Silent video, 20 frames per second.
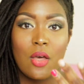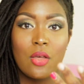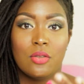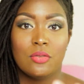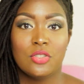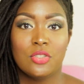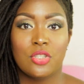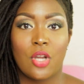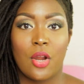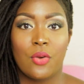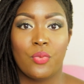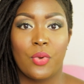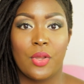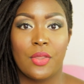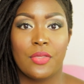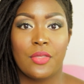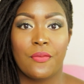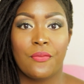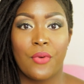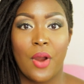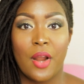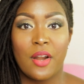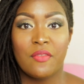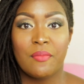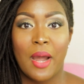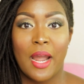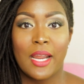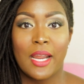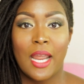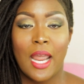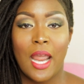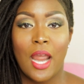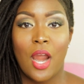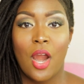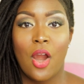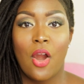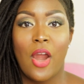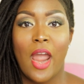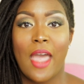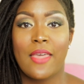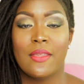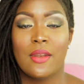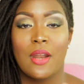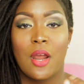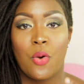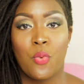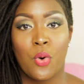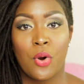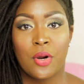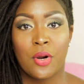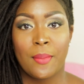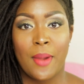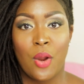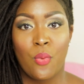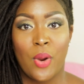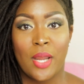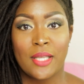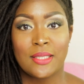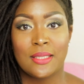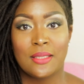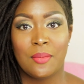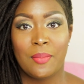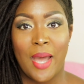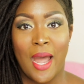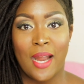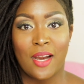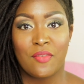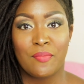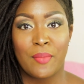start with the front of my hair, and then I work my way to the back of